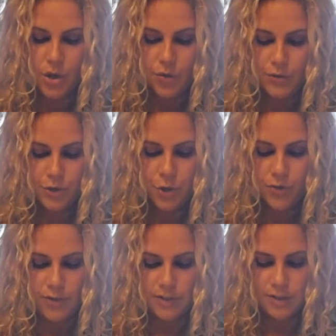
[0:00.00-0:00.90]
result
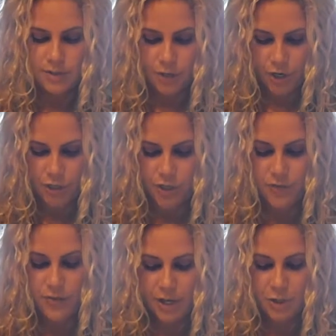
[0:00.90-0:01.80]
in the destruction
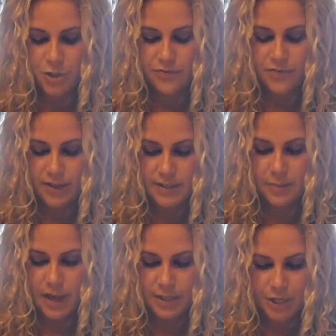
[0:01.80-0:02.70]
of nitrogen-fixing
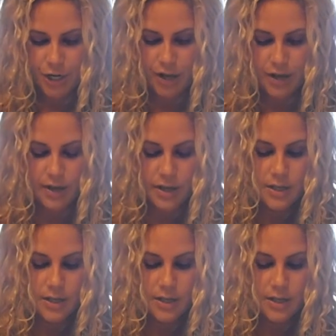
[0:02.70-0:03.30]
bacteria